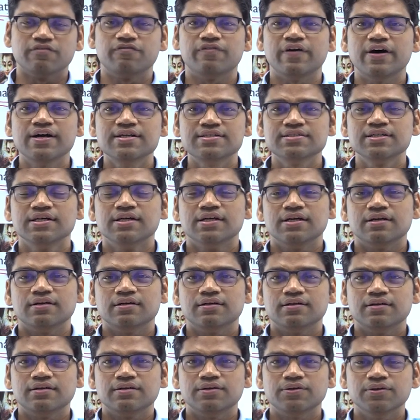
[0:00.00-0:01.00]
efforts,
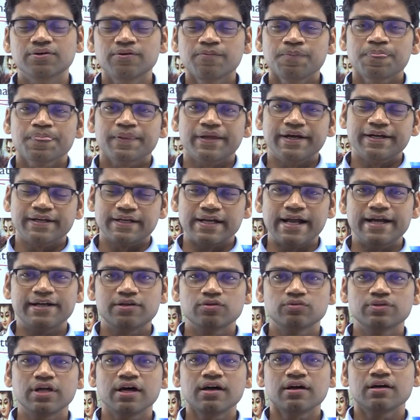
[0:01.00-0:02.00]
it led
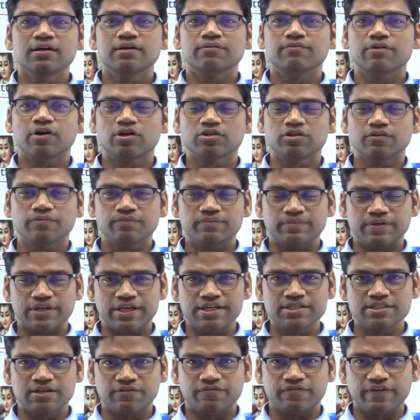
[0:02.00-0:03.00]
to
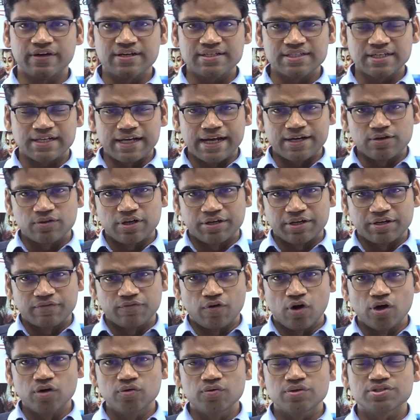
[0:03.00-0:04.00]
the
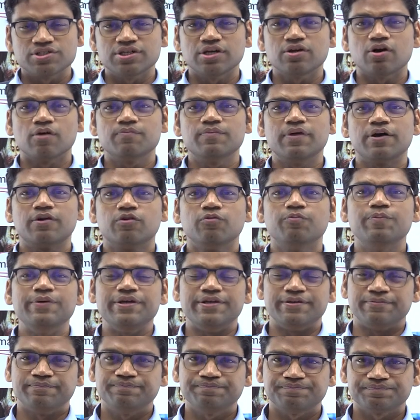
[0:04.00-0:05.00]
devaluation of the
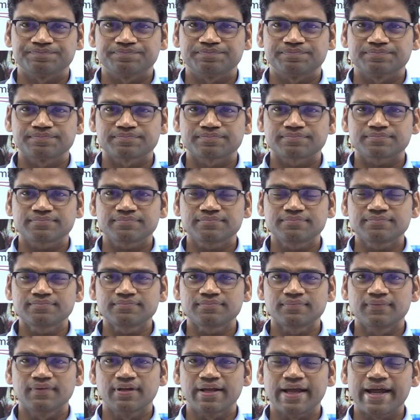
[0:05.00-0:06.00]
rupee.
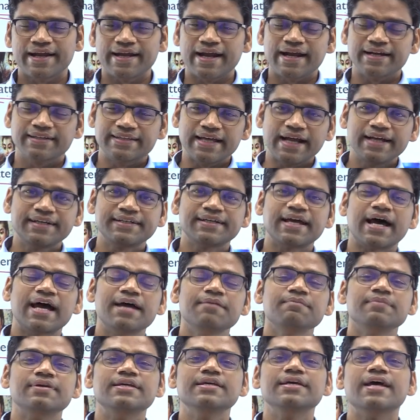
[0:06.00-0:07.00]
And at that
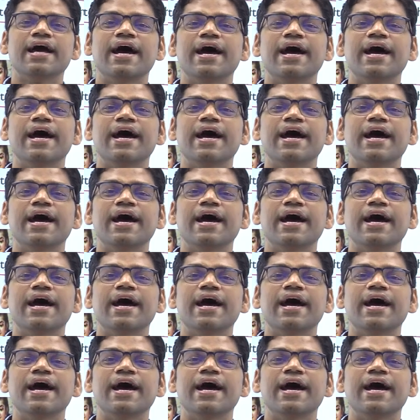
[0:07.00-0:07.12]
time, he